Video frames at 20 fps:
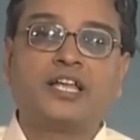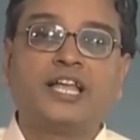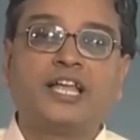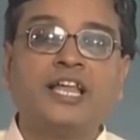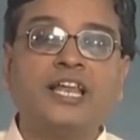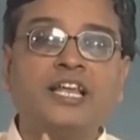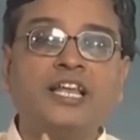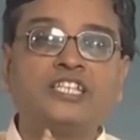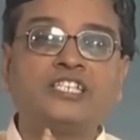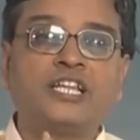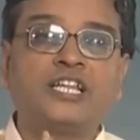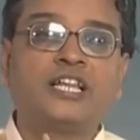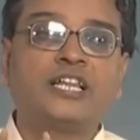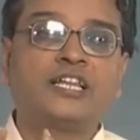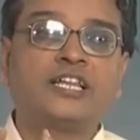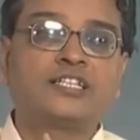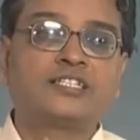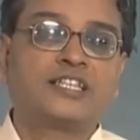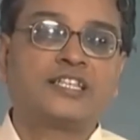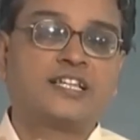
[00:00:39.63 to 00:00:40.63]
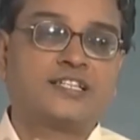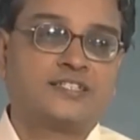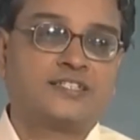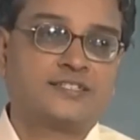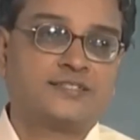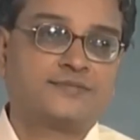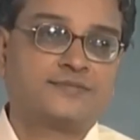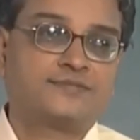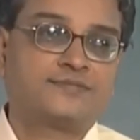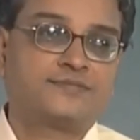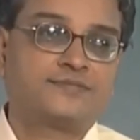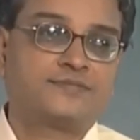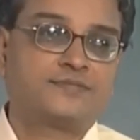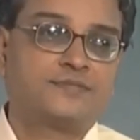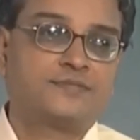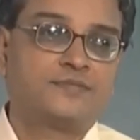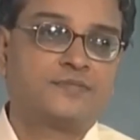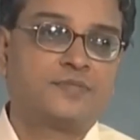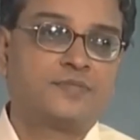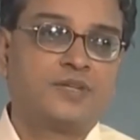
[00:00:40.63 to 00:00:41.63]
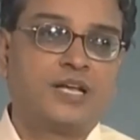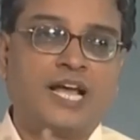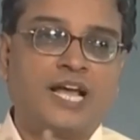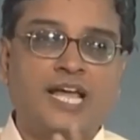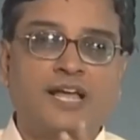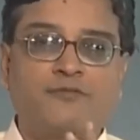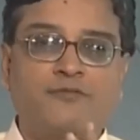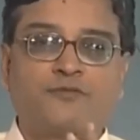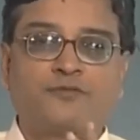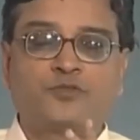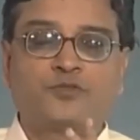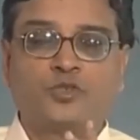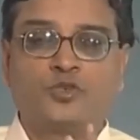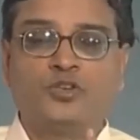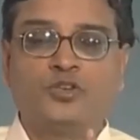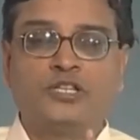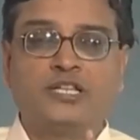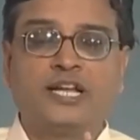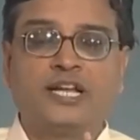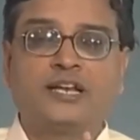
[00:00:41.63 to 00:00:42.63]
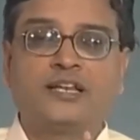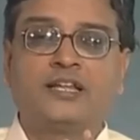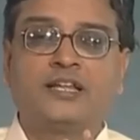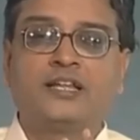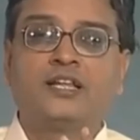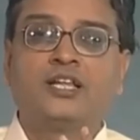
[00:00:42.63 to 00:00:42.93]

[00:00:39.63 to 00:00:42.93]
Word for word: in a generic sense. I have shown that